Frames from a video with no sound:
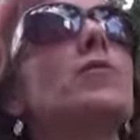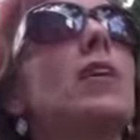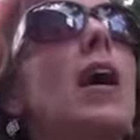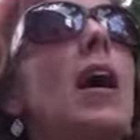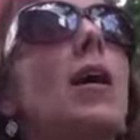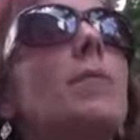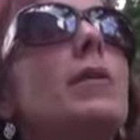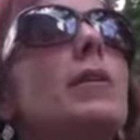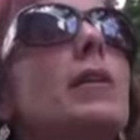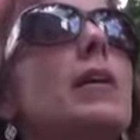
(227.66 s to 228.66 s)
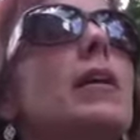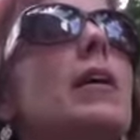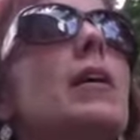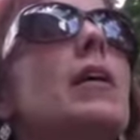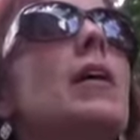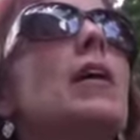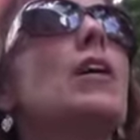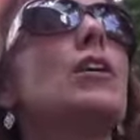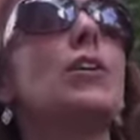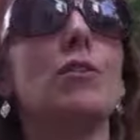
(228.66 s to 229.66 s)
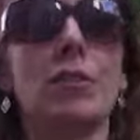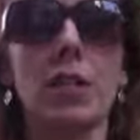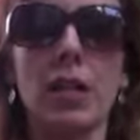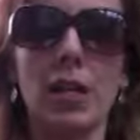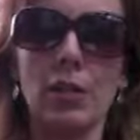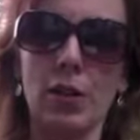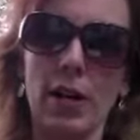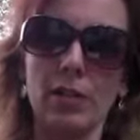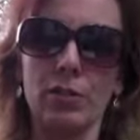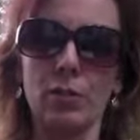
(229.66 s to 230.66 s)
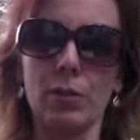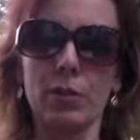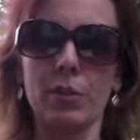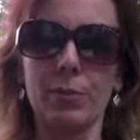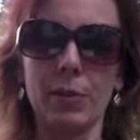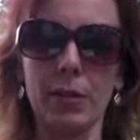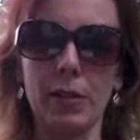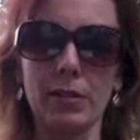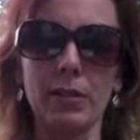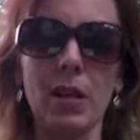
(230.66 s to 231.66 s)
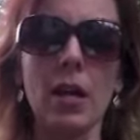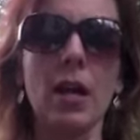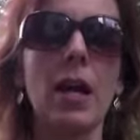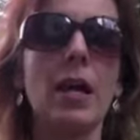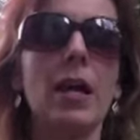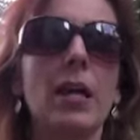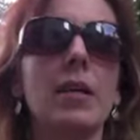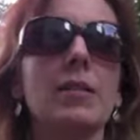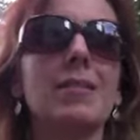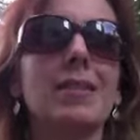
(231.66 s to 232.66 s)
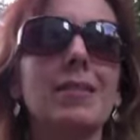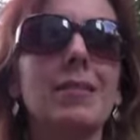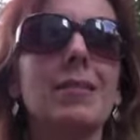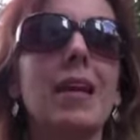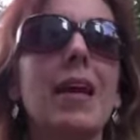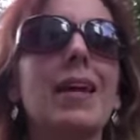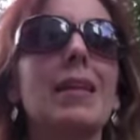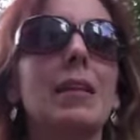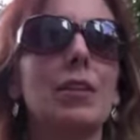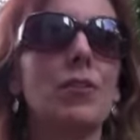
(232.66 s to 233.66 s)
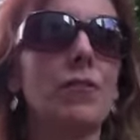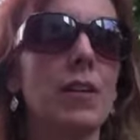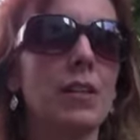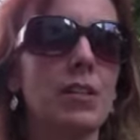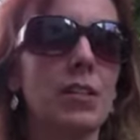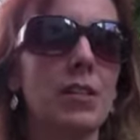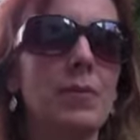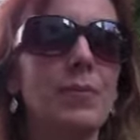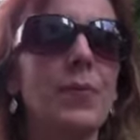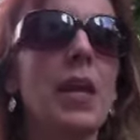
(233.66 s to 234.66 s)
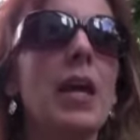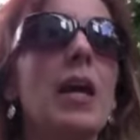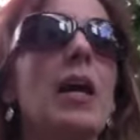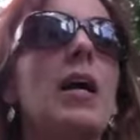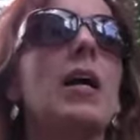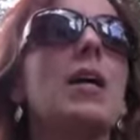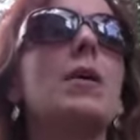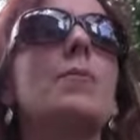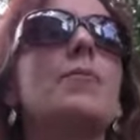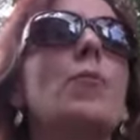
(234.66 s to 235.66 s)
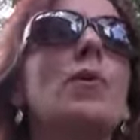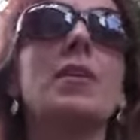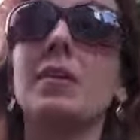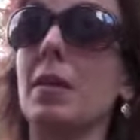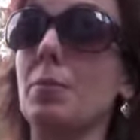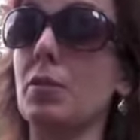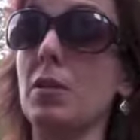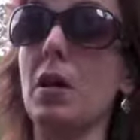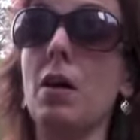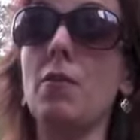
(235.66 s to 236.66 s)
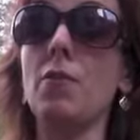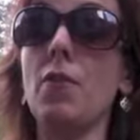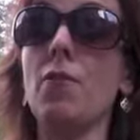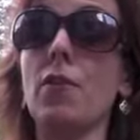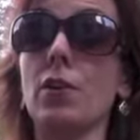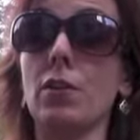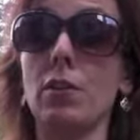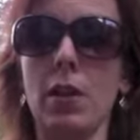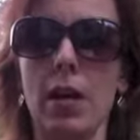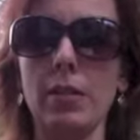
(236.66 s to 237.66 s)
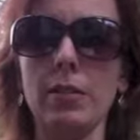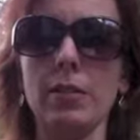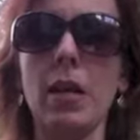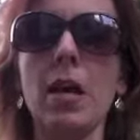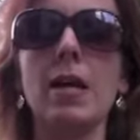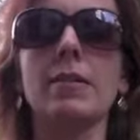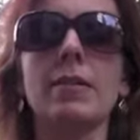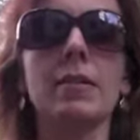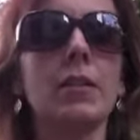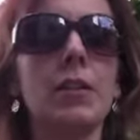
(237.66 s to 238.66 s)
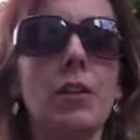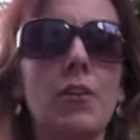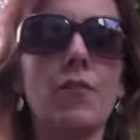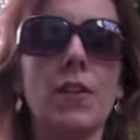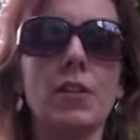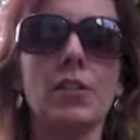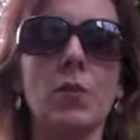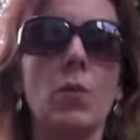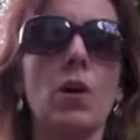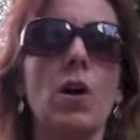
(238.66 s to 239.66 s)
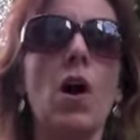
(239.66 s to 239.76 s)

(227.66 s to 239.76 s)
commonly using in your high school experience. And since a linear function, with the exception of vertical lines, since a linear function will